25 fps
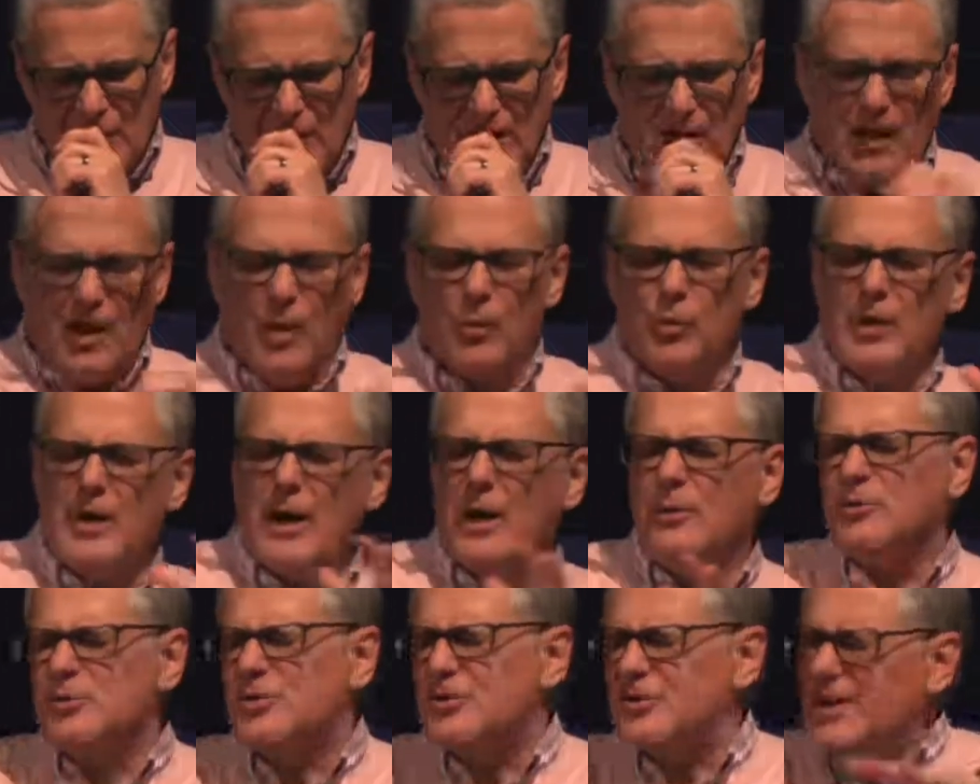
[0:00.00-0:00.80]
And what I
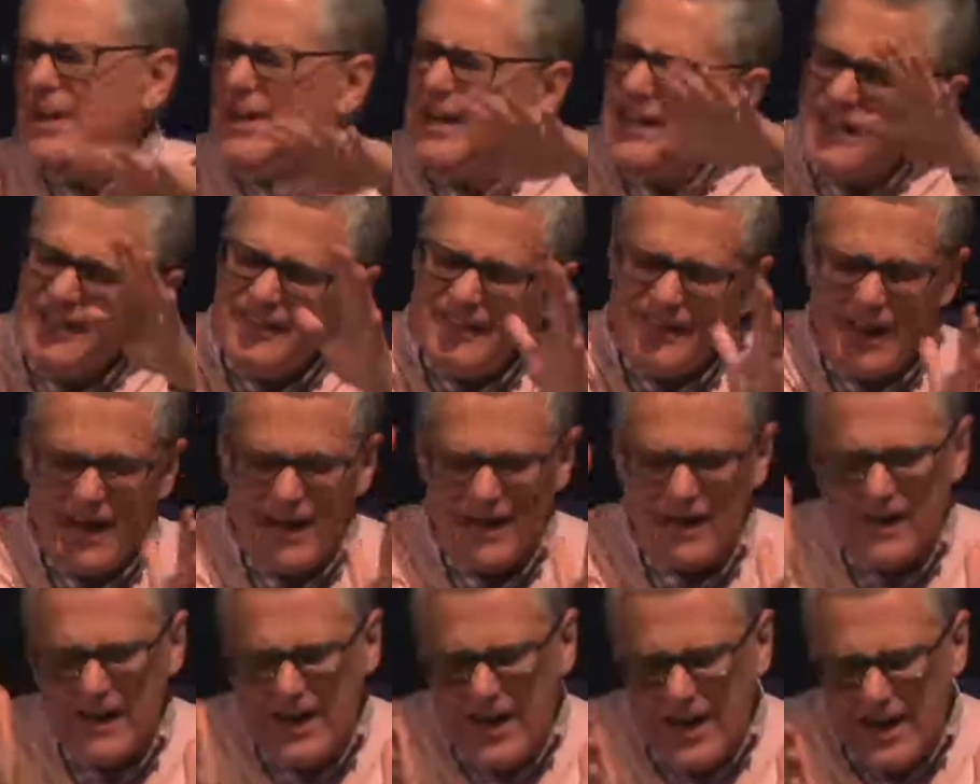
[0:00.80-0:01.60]
was saying in that
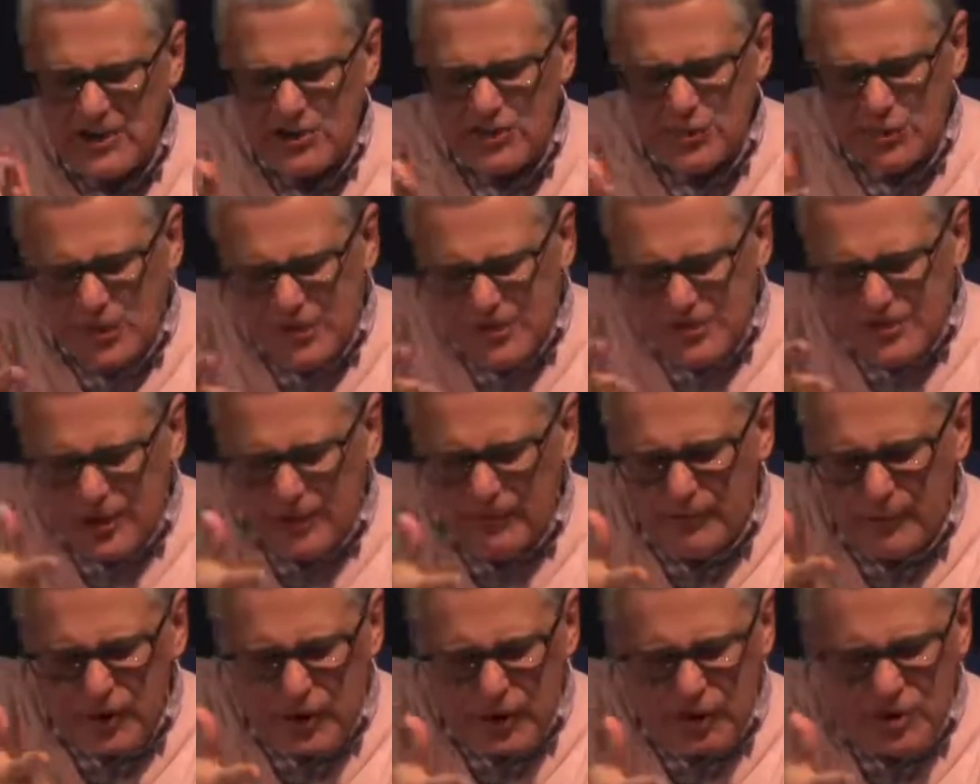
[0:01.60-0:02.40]
class was
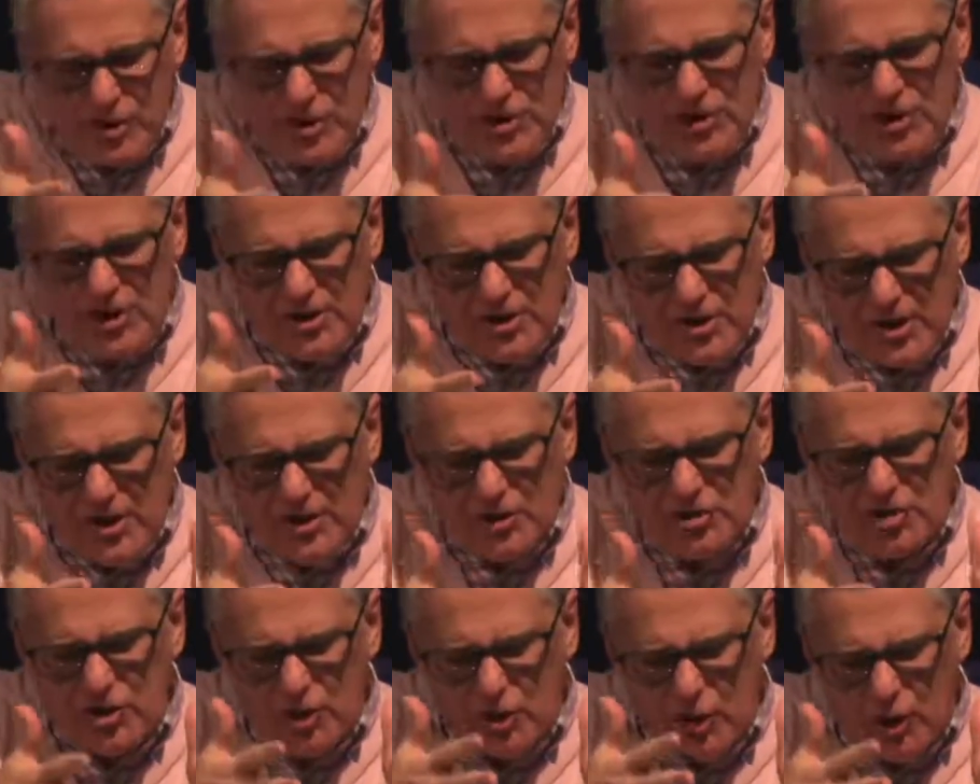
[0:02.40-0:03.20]
every Christian needs
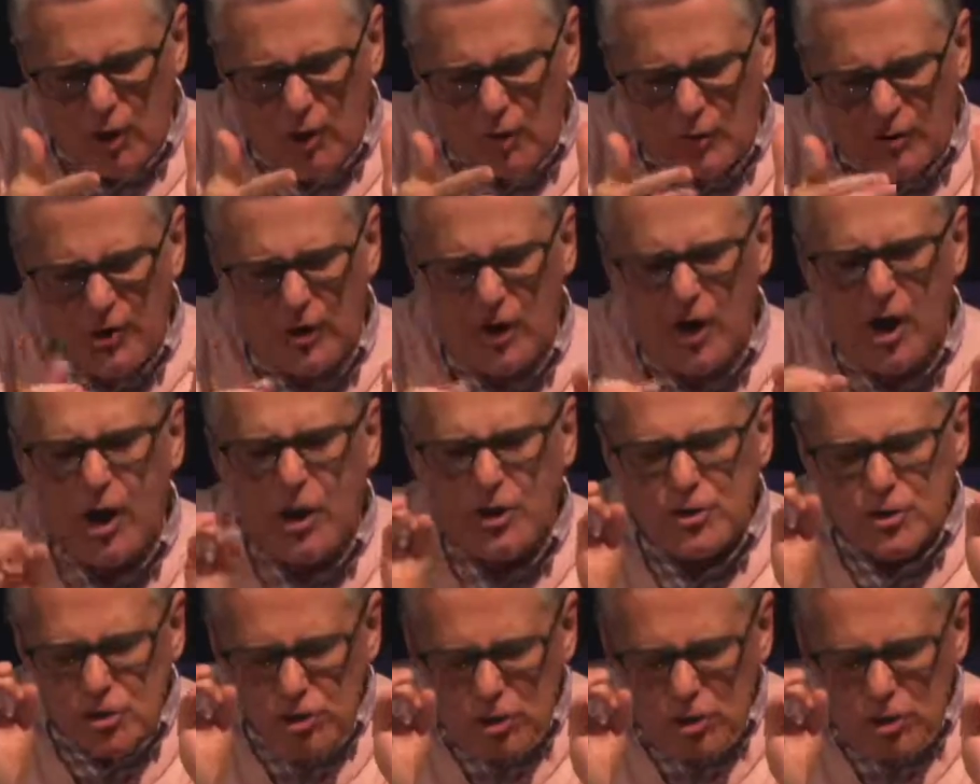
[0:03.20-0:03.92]
to know there are,